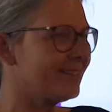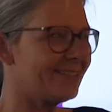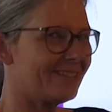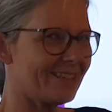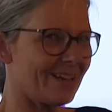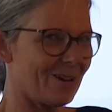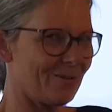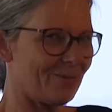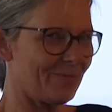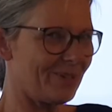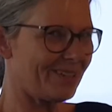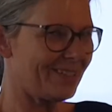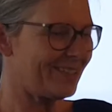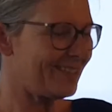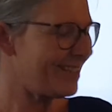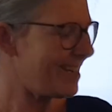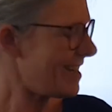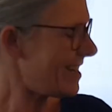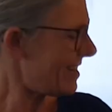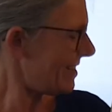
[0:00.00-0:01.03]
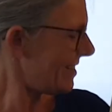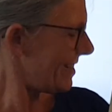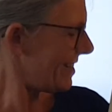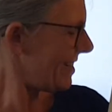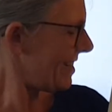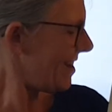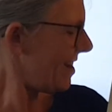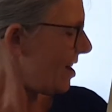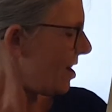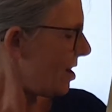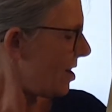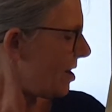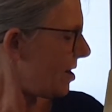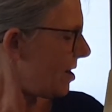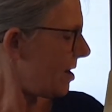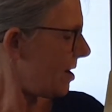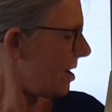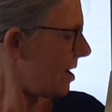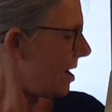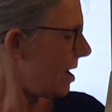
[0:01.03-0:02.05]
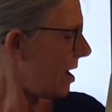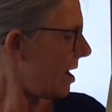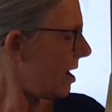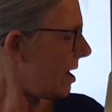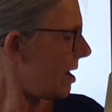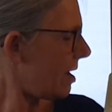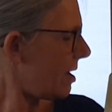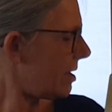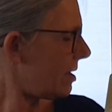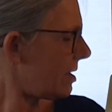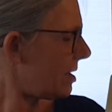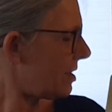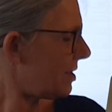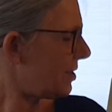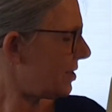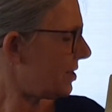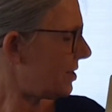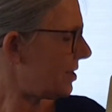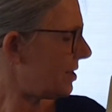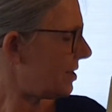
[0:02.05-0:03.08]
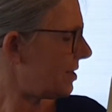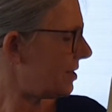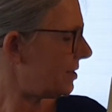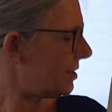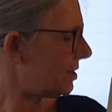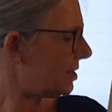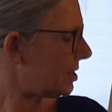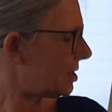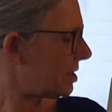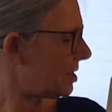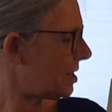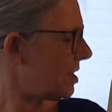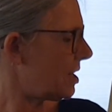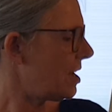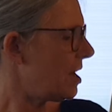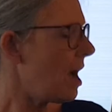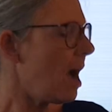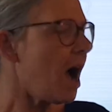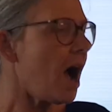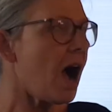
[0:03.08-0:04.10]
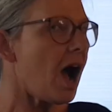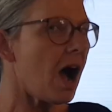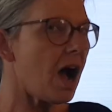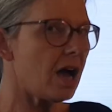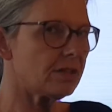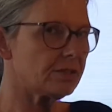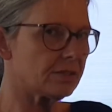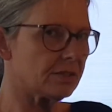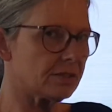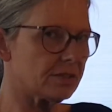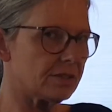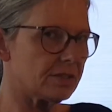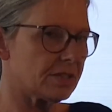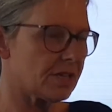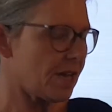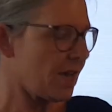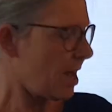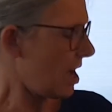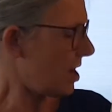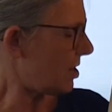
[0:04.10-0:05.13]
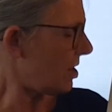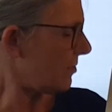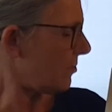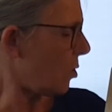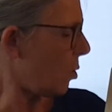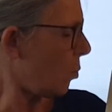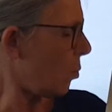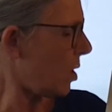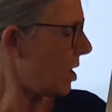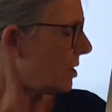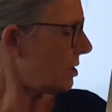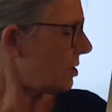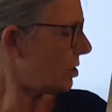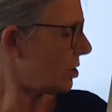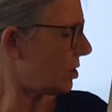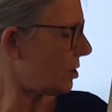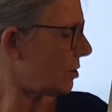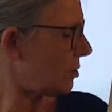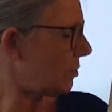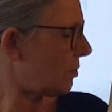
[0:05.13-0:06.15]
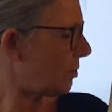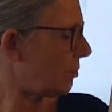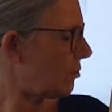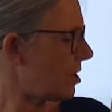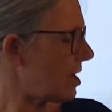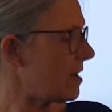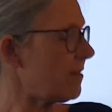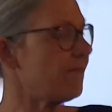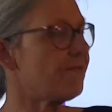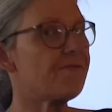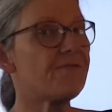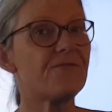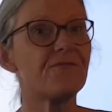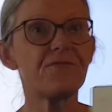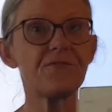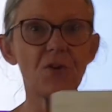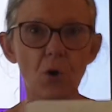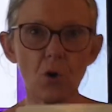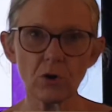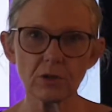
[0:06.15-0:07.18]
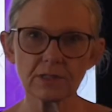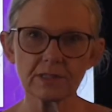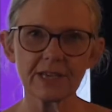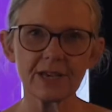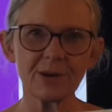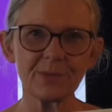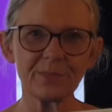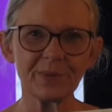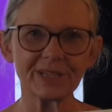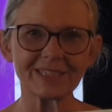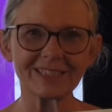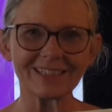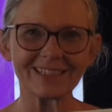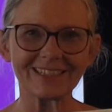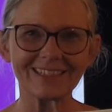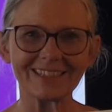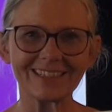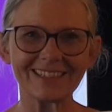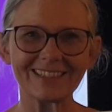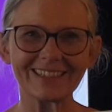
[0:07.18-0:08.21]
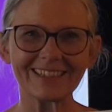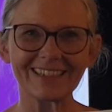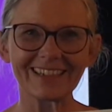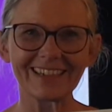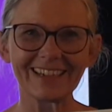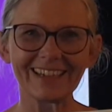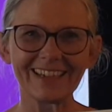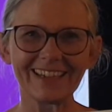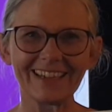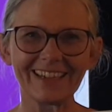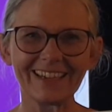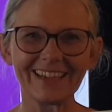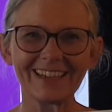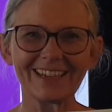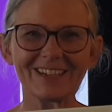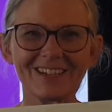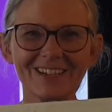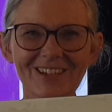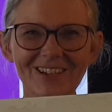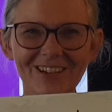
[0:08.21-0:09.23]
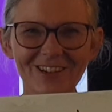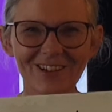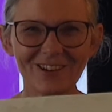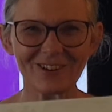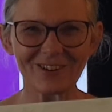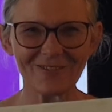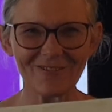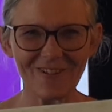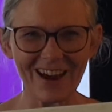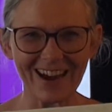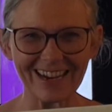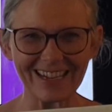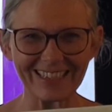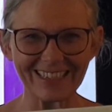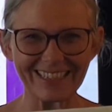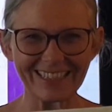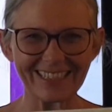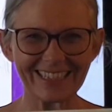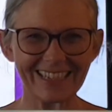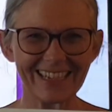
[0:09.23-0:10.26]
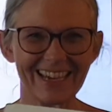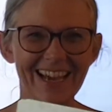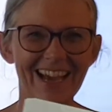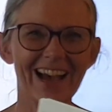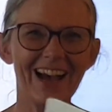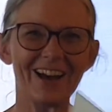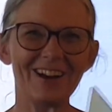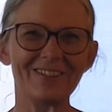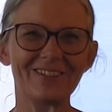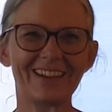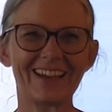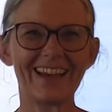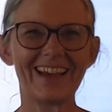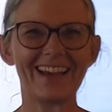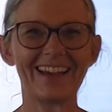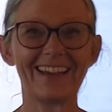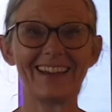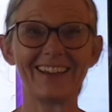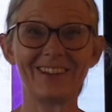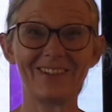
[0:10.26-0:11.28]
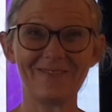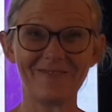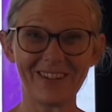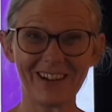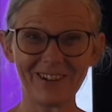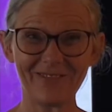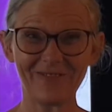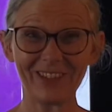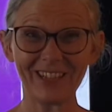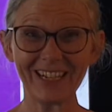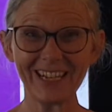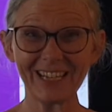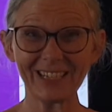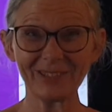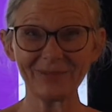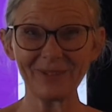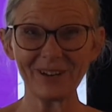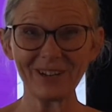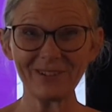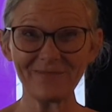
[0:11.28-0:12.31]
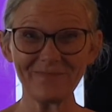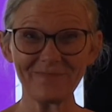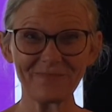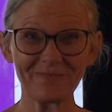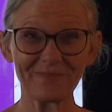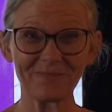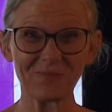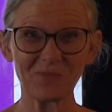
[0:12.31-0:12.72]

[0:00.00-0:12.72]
Sound button it. H-A-N-T. Hunt. And I've got one, two, three, four sound buttons. Great. Okay, are you ready for the next one?